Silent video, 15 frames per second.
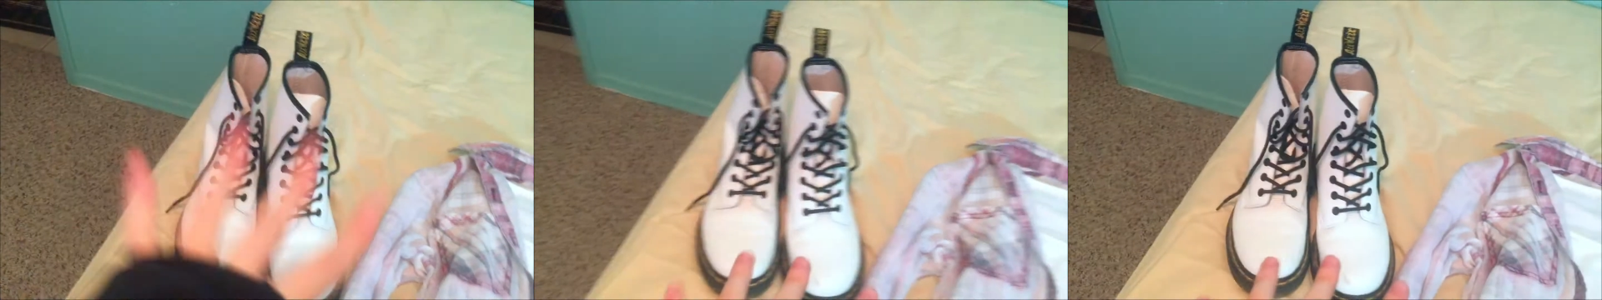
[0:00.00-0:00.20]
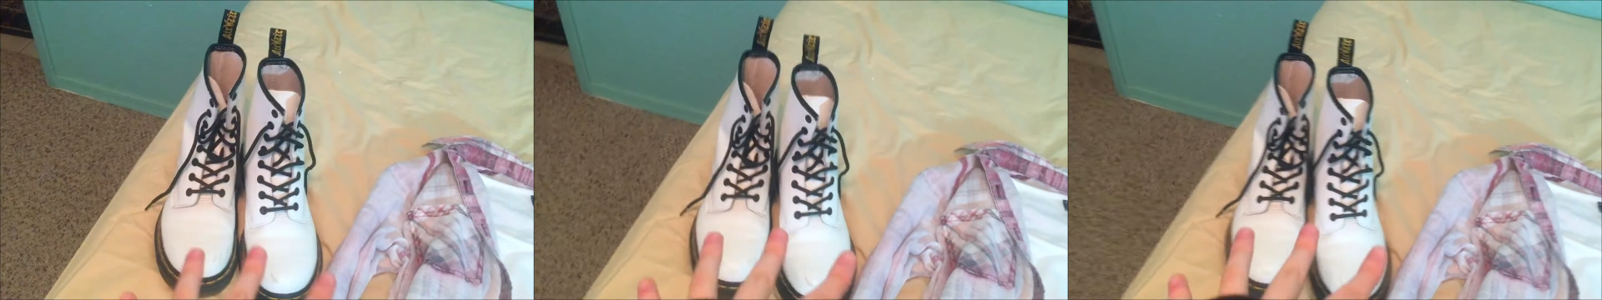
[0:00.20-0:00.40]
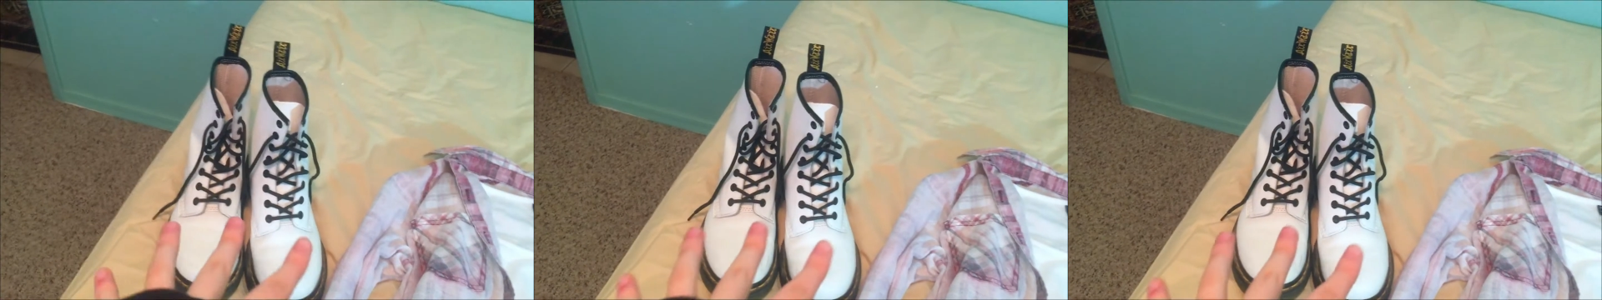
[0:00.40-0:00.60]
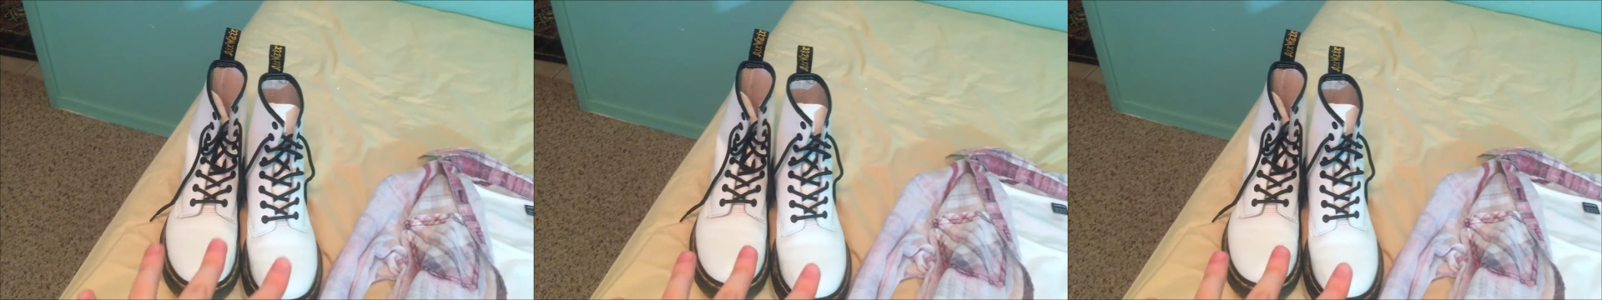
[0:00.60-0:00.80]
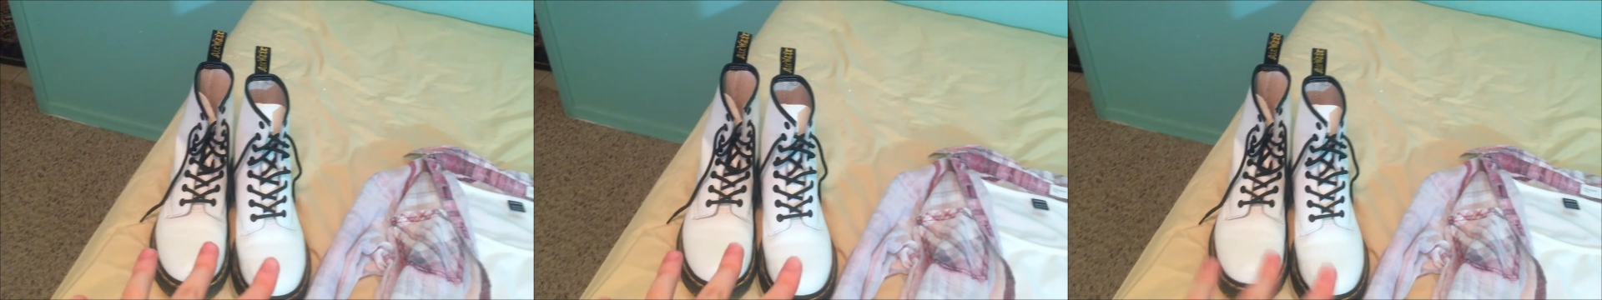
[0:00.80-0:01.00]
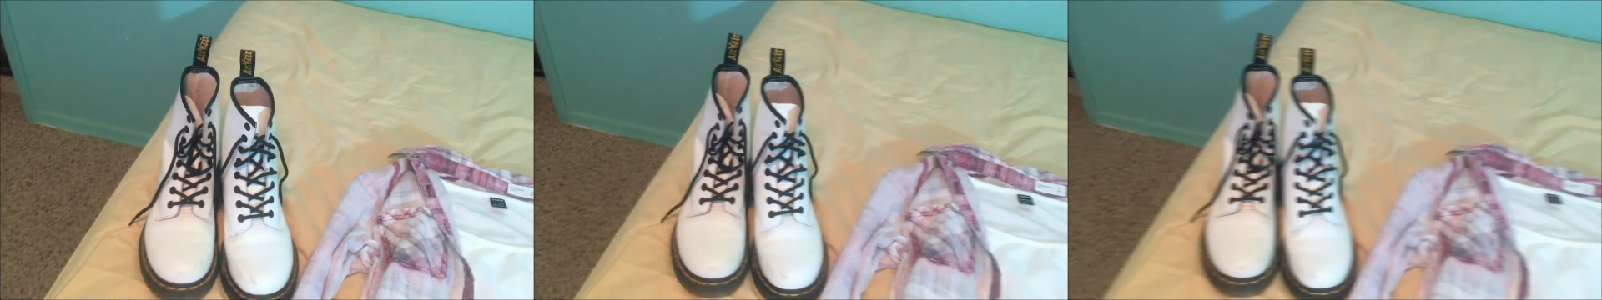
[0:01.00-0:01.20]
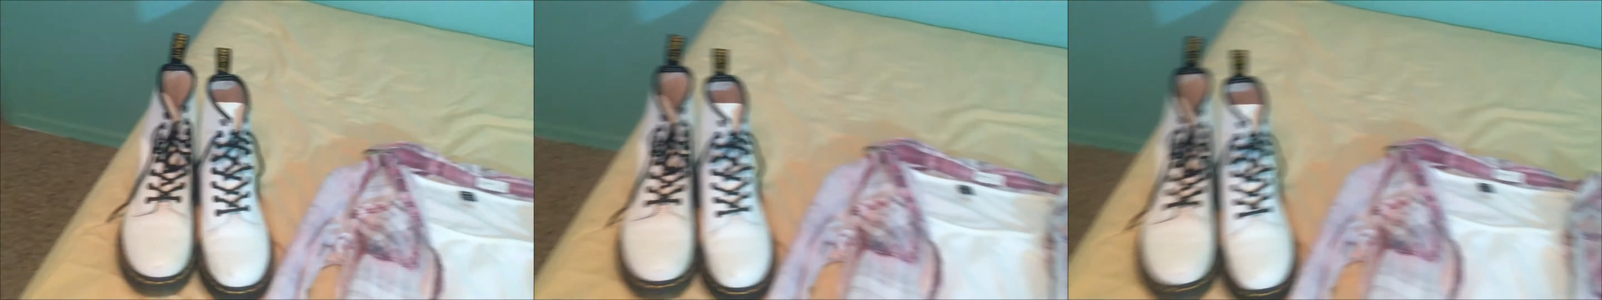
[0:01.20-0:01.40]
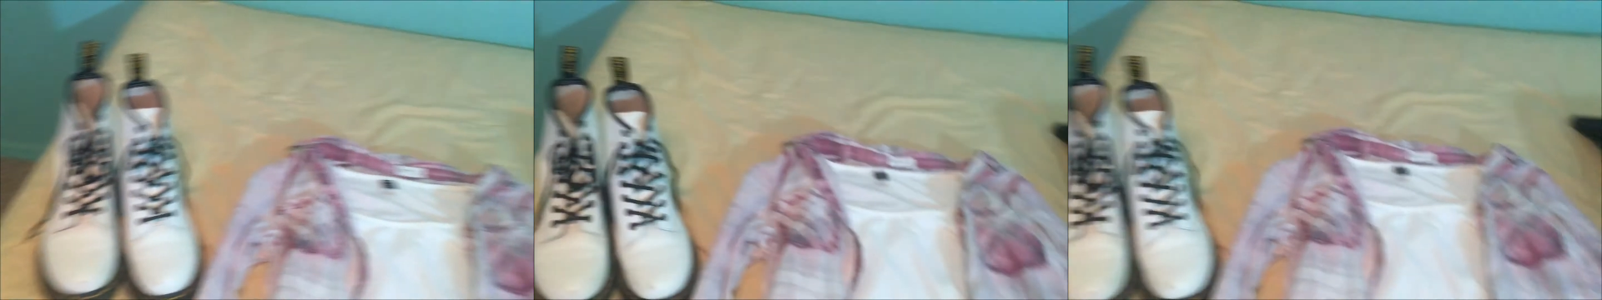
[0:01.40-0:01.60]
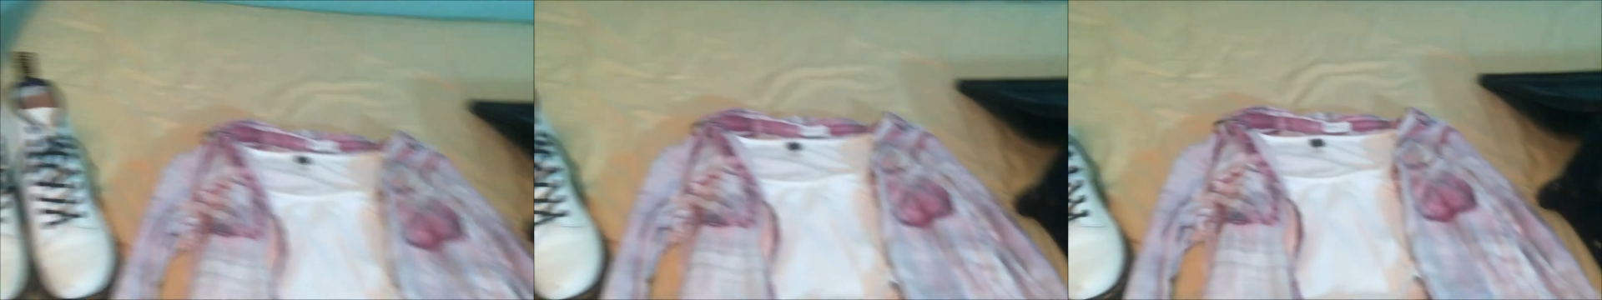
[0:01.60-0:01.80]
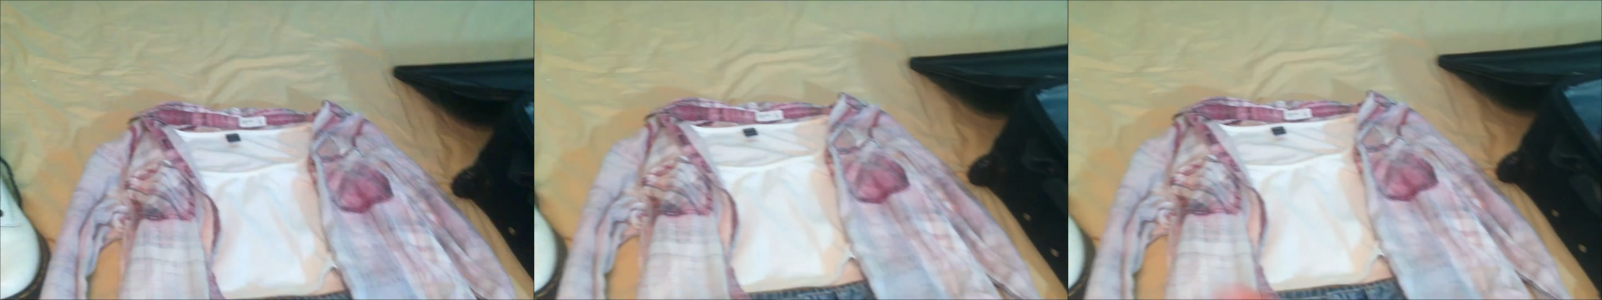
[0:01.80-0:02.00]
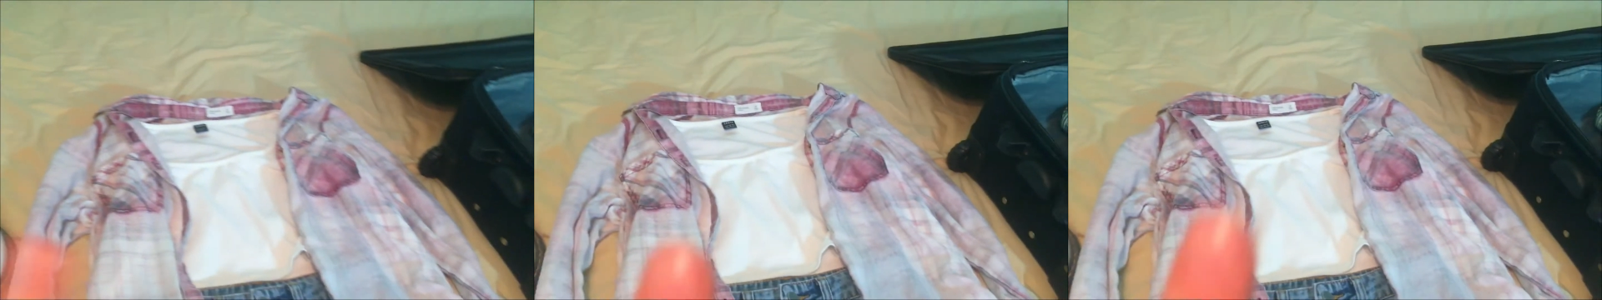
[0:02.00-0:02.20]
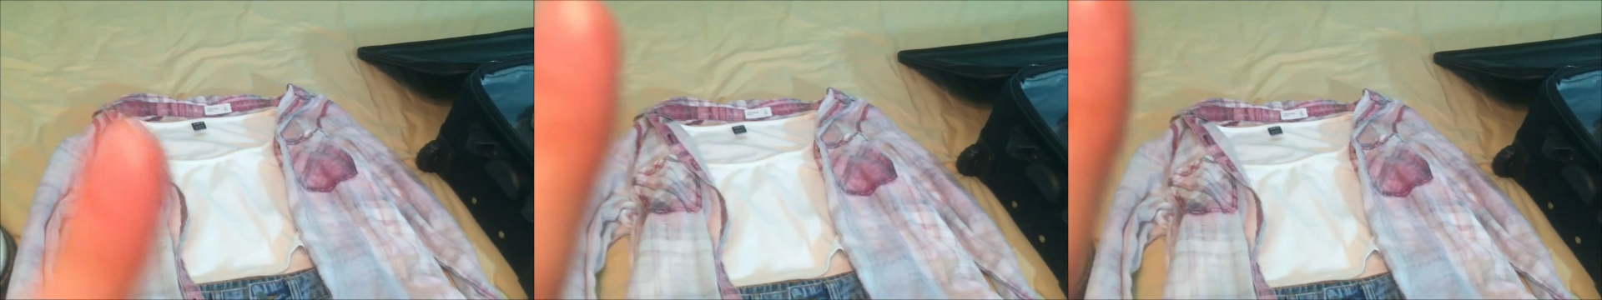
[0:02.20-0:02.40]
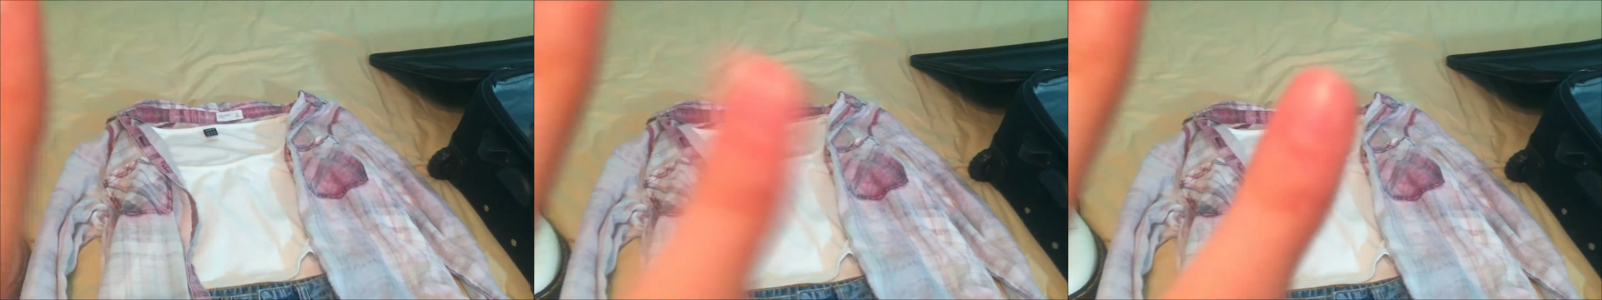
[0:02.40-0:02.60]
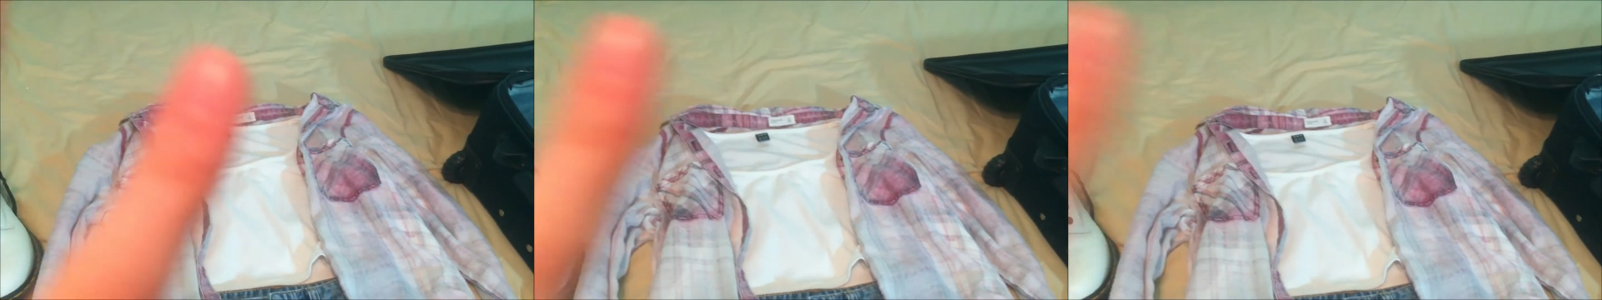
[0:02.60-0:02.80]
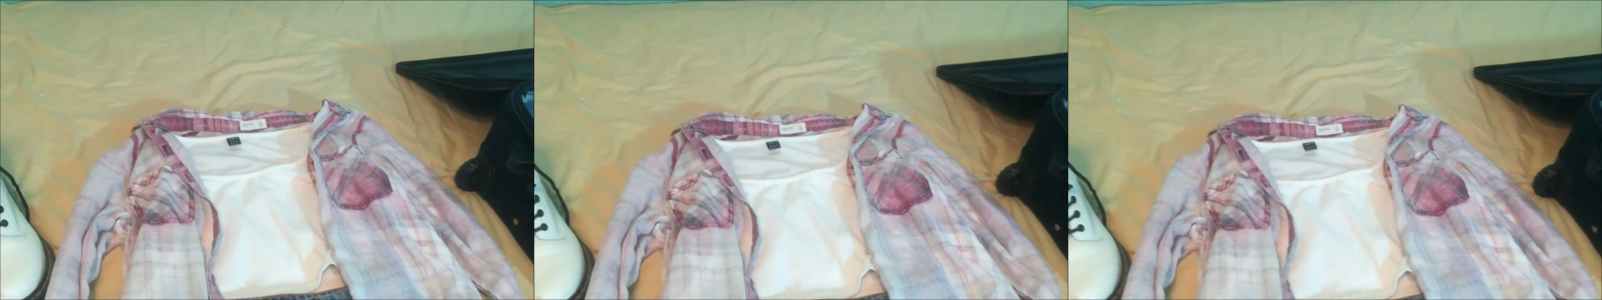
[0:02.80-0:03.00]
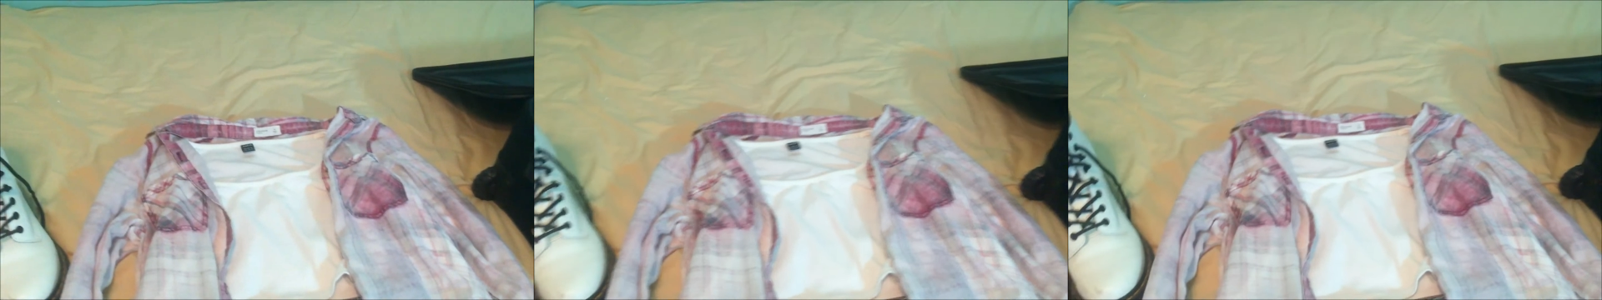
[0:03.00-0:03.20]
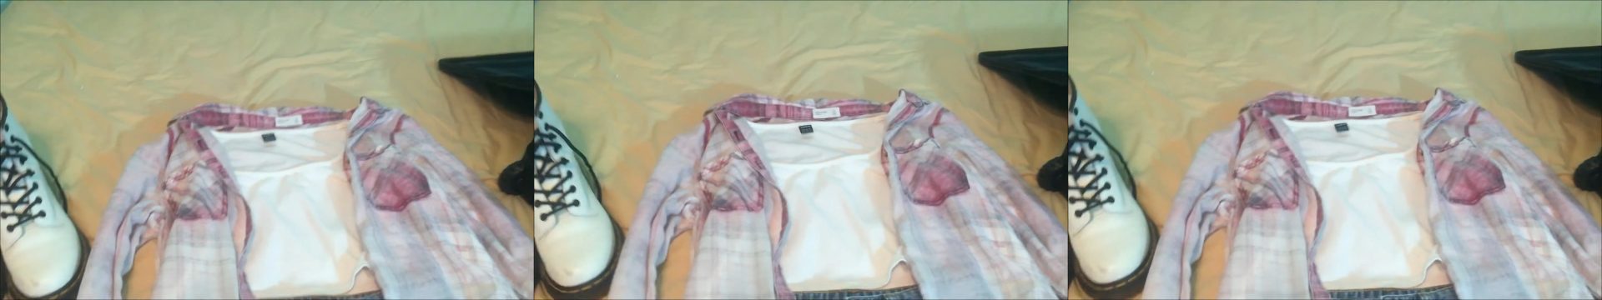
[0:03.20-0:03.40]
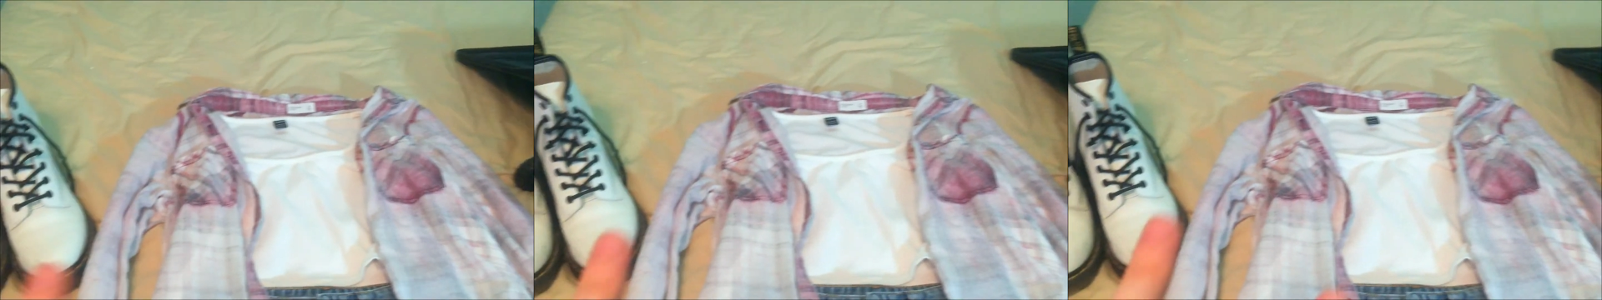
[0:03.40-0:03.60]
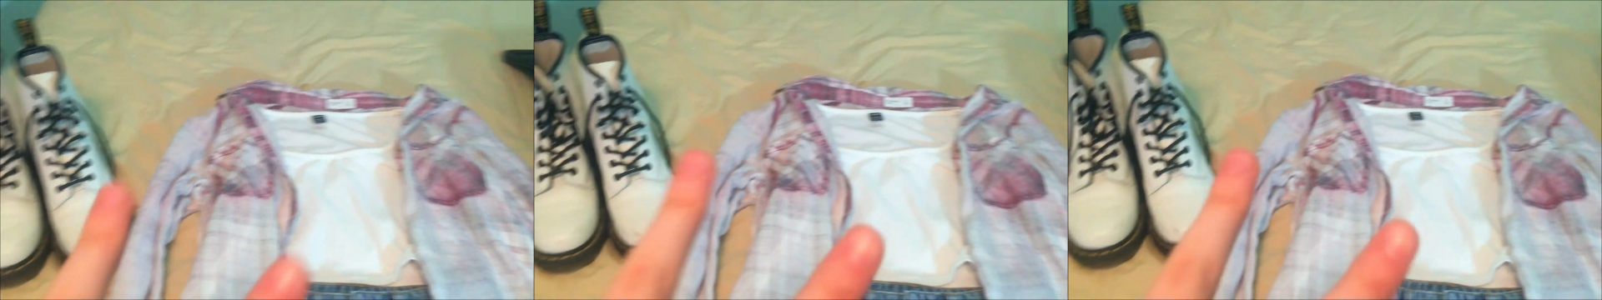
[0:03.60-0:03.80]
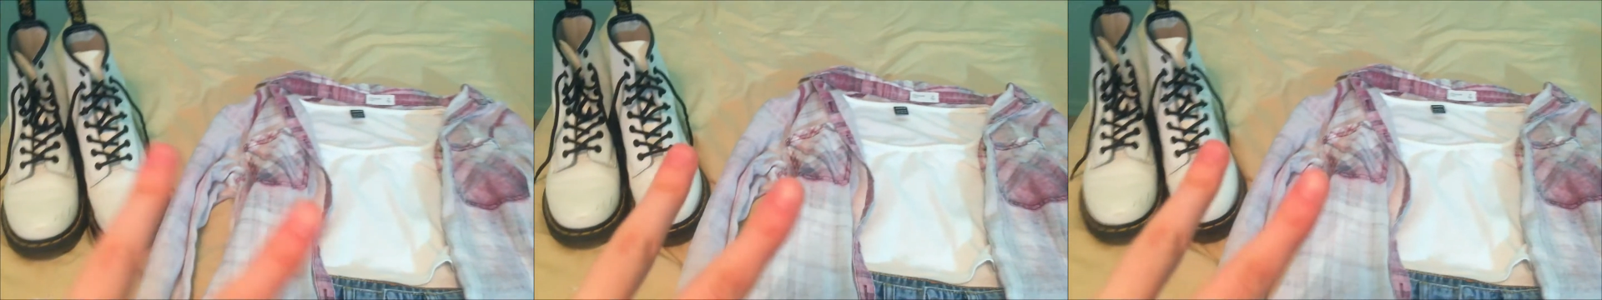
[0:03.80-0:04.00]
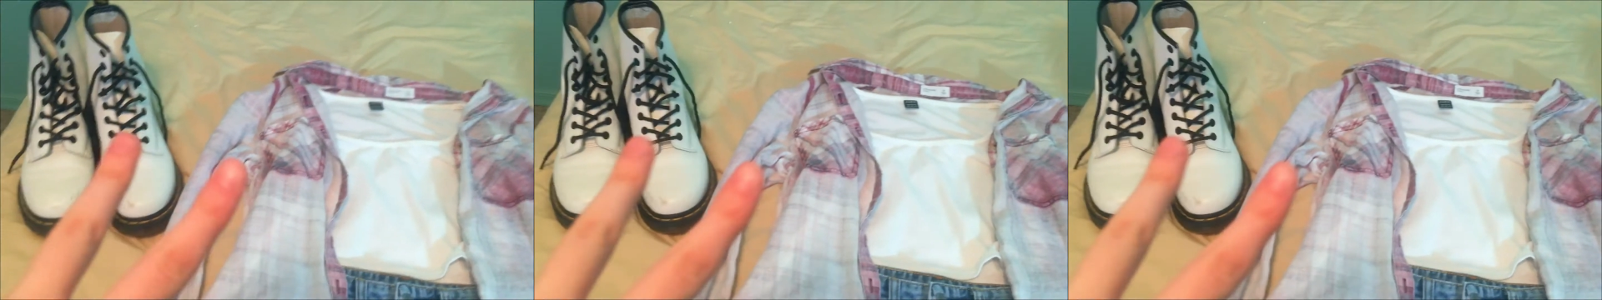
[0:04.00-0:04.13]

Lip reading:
No face is visible, so there are no lips to read.